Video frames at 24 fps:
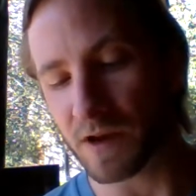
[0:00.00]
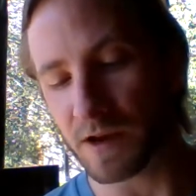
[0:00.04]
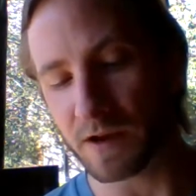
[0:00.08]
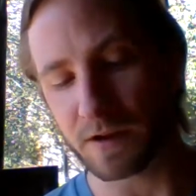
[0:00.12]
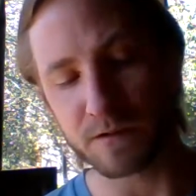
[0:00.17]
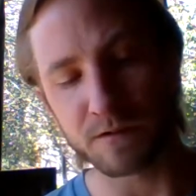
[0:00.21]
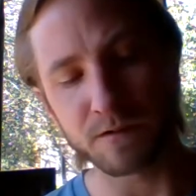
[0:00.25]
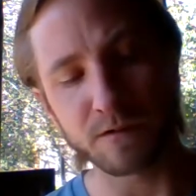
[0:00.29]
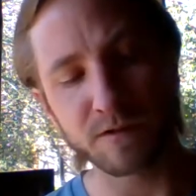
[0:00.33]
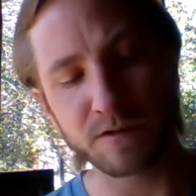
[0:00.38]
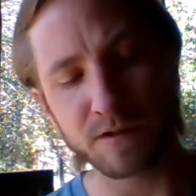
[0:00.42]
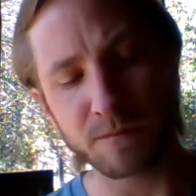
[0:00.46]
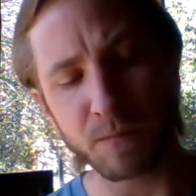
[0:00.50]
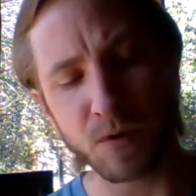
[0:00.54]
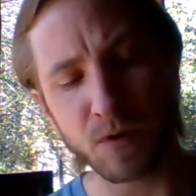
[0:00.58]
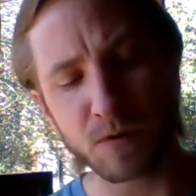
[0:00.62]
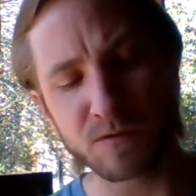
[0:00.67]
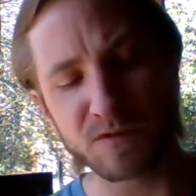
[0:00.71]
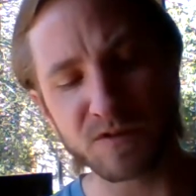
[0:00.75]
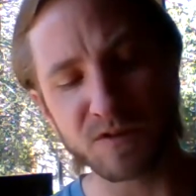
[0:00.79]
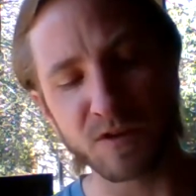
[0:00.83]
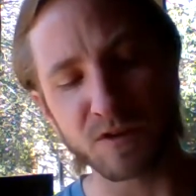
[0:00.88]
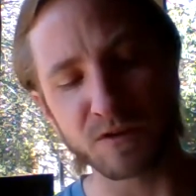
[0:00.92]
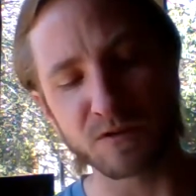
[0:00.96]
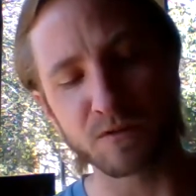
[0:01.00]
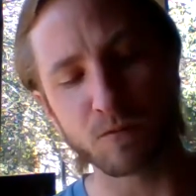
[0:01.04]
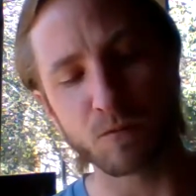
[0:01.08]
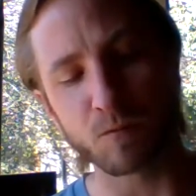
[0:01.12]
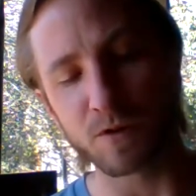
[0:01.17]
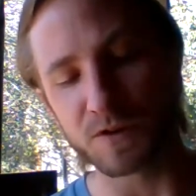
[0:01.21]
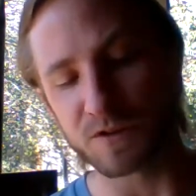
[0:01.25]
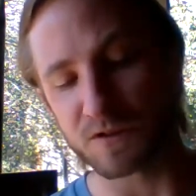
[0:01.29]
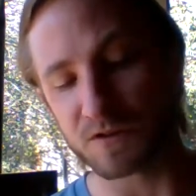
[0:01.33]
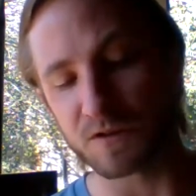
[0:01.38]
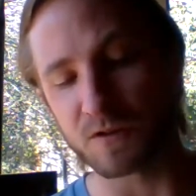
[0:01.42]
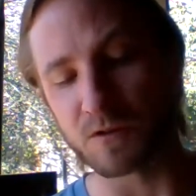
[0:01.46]
and suppose that
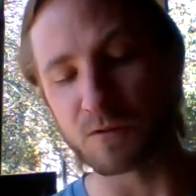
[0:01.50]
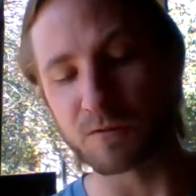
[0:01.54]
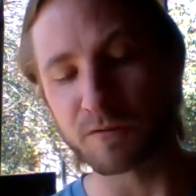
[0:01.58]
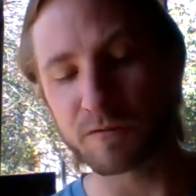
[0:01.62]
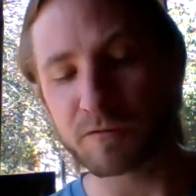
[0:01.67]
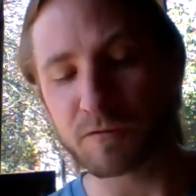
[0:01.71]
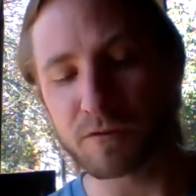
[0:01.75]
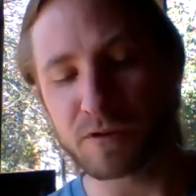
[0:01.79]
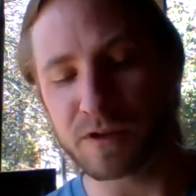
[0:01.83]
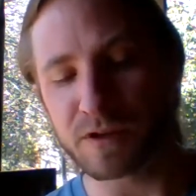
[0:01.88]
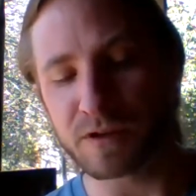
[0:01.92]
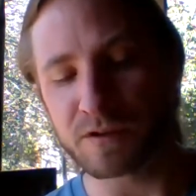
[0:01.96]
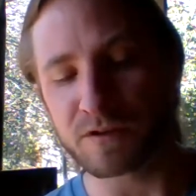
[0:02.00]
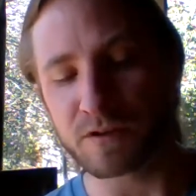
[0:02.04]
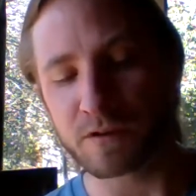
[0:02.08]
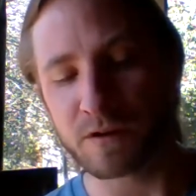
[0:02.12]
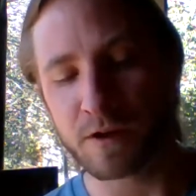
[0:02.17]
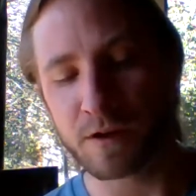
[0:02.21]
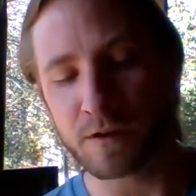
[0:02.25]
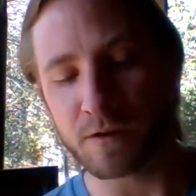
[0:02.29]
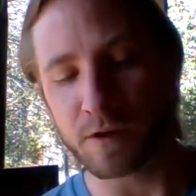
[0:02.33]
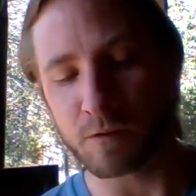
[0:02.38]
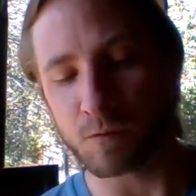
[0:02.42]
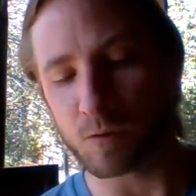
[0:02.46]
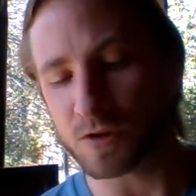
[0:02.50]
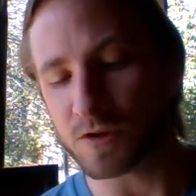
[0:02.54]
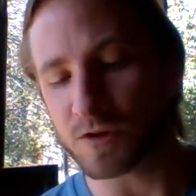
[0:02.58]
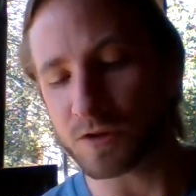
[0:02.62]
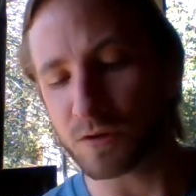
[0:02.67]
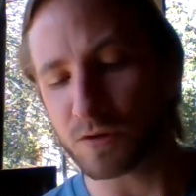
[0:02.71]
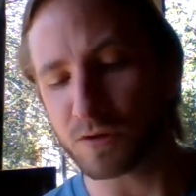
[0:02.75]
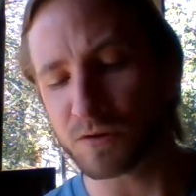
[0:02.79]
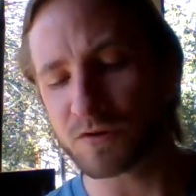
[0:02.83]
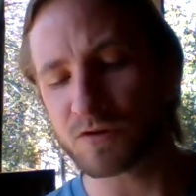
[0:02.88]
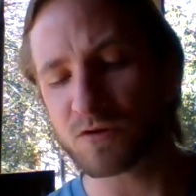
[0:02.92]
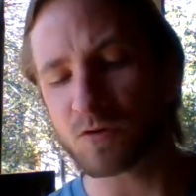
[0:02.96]
when so freed they were
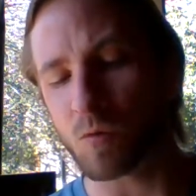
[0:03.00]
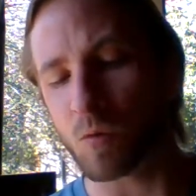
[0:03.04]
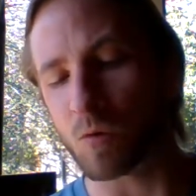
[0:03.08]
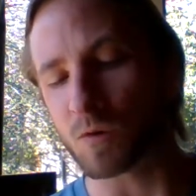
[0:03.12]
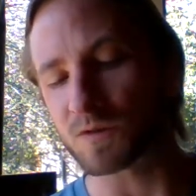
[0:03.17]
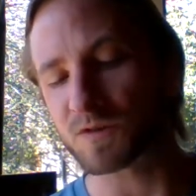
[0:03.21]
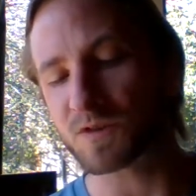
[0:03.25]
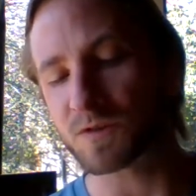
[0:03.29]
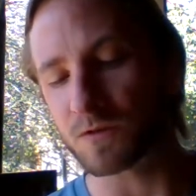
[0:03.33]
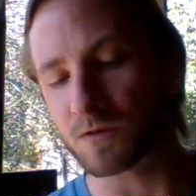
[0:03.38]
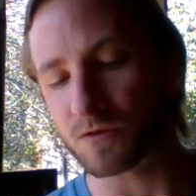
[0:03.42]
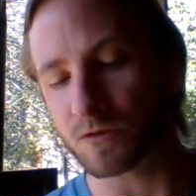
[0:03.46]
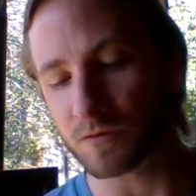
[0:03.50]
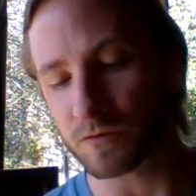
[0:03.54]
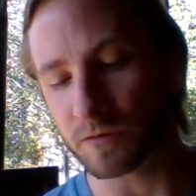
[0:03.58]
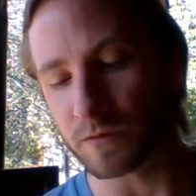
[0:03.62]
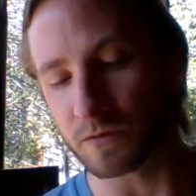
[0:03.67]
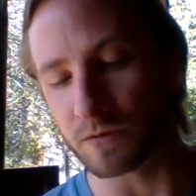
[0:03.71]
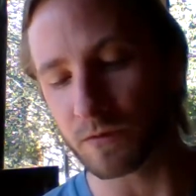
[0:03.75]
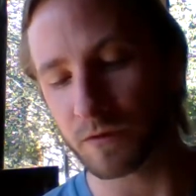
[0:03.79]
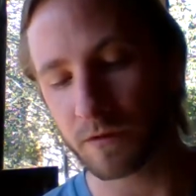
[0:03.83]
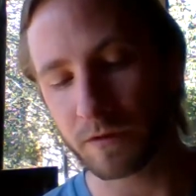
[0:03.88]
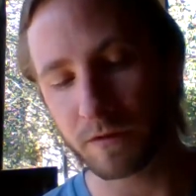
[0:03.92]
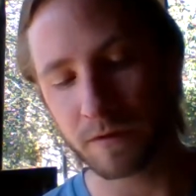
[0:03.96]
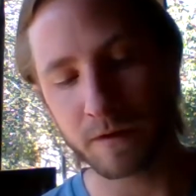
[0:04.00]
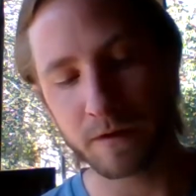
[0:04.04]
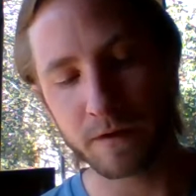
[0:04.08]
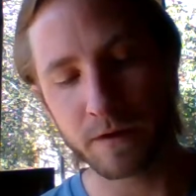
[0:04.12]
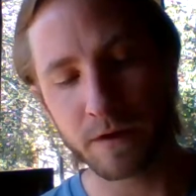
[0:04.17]
turned towards the truth,